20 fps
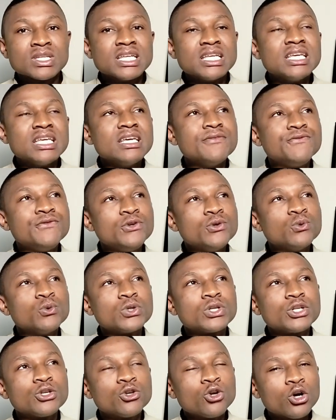If you
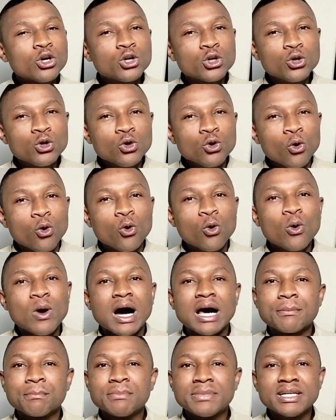would not know
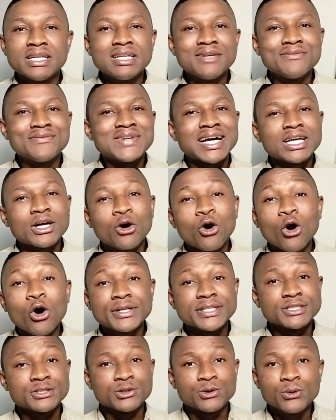and believe that God
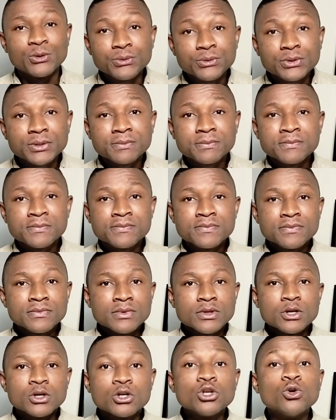is good,
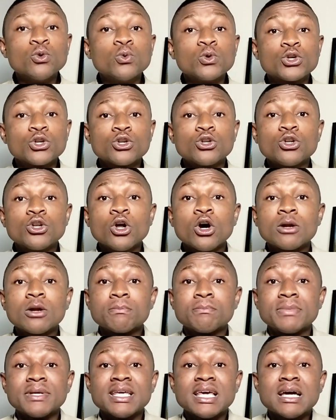you would
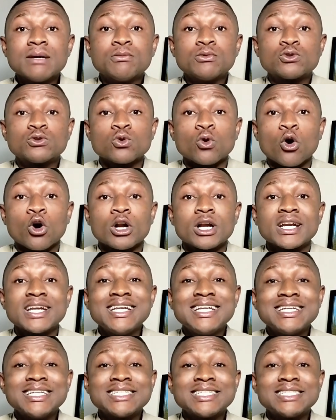not be able to
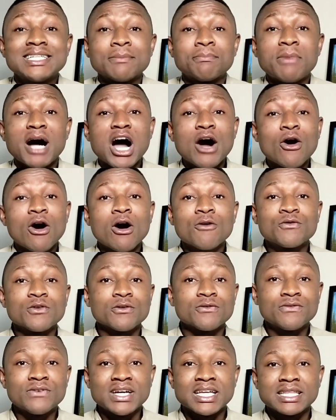unleash the power of
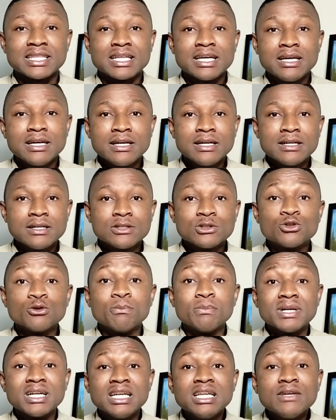your faith to
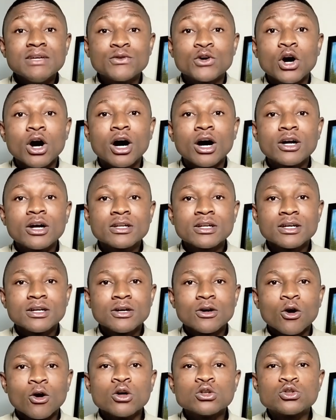believe God
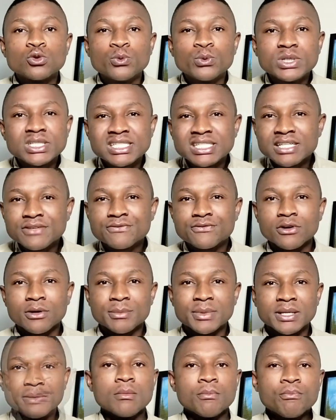or to receive
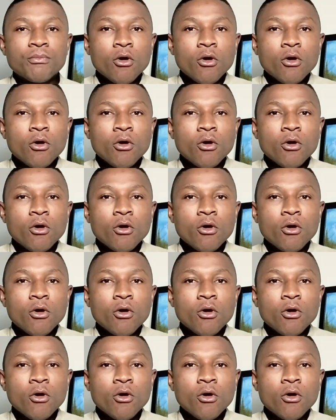from Him.